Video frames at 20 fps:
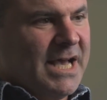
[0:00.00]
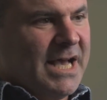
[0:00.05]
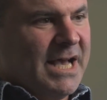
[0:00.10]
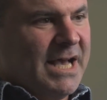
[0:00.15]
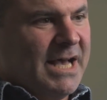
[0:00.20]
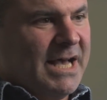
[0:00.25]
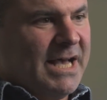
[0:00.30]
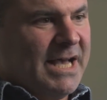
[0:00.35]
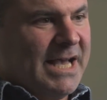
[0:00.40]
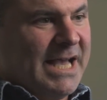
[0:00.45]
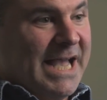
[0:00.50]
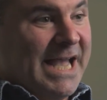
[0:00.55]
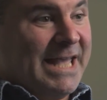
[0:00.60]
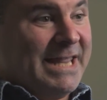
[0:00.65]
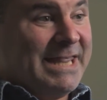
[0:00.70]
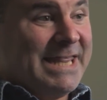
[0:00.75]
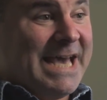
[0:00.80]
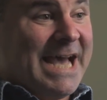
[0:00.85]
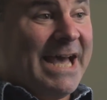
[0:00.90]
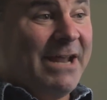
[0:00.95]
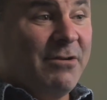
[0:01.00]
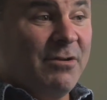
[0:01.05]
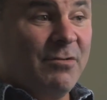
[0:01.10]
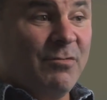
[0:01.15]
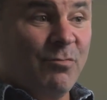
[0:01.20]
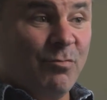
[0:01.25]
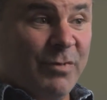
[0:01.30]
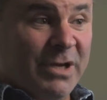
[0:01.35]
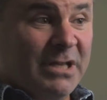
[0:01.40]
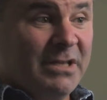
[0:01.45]
And that
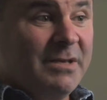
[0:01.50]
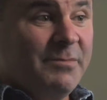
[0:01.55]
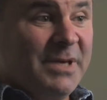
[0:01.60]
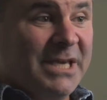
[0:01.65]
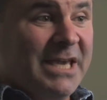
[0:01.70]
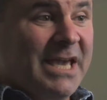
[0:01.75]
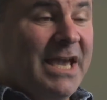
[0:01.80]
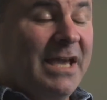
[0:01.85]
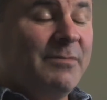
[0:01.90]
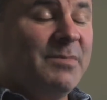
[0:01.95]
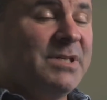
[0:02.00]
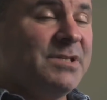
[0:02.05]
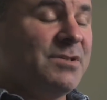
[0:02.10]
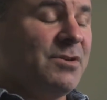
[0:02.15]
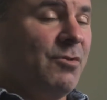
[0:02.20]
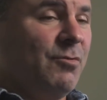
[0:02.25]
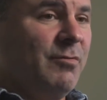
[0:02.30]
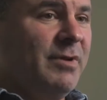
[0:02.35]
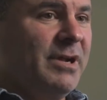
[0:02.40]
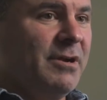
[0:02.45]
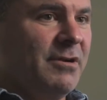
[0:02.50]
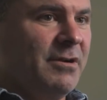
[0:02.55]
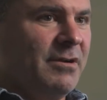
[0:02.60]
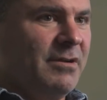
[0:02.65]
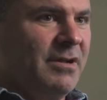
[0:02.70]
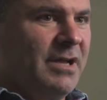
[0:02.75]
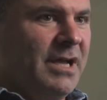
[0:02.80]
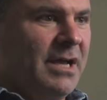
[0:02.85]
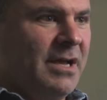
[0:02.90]
really became his career.